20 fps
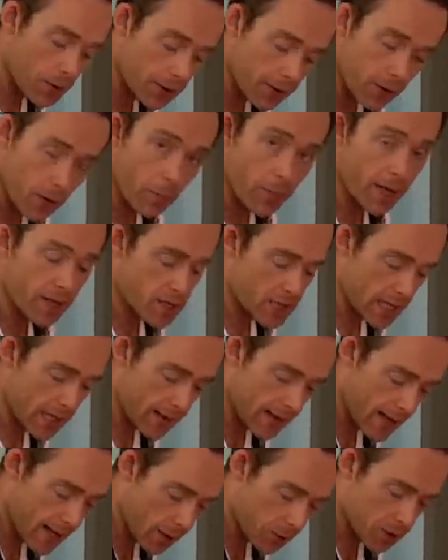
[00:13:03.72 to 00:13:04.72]
with a little bit. Just
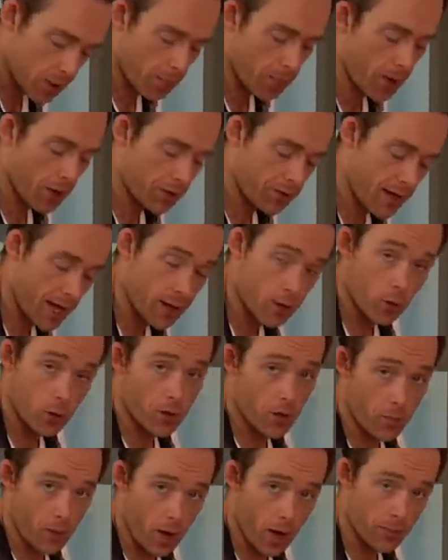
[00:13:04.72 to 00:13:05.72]
hit, hit it with the belt sander
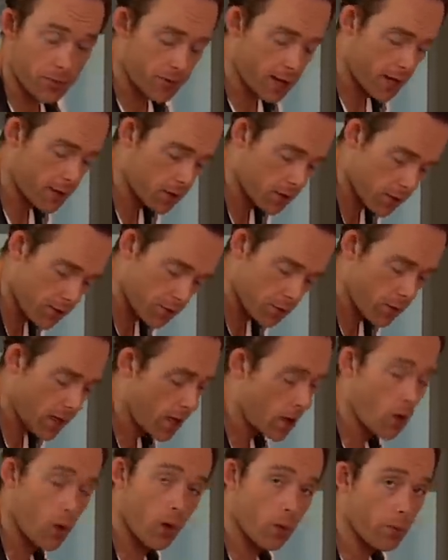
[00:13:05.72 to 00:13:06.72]
or the palm sander this
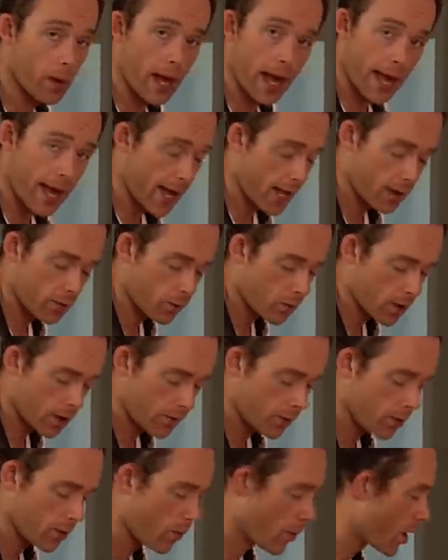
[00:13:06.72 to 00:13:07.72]
way or by hand,
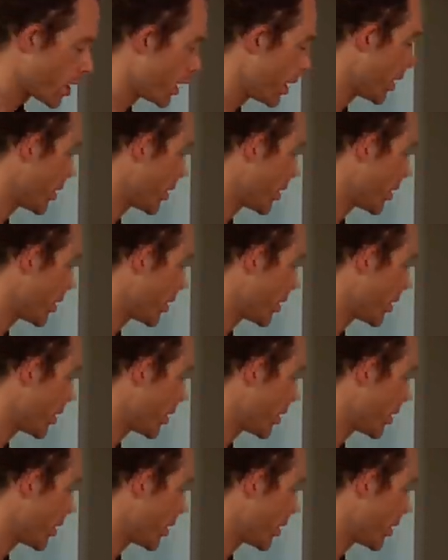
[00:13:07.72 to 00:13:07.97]
whatever you wanna